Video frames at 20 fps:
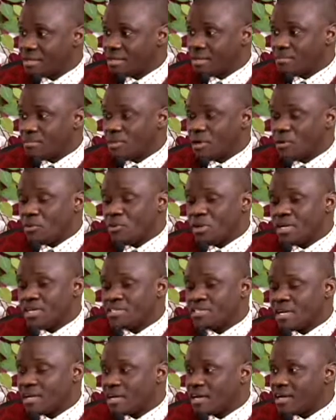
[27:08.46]
Where
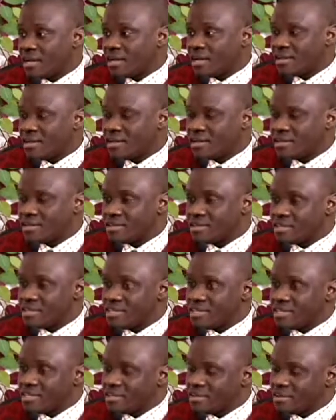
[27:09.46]
Sankara
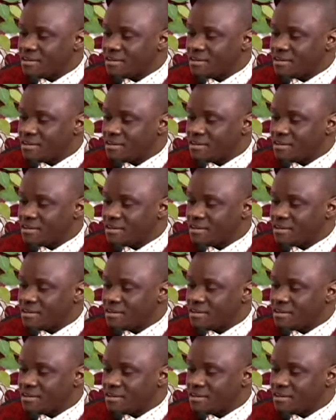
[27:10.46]
did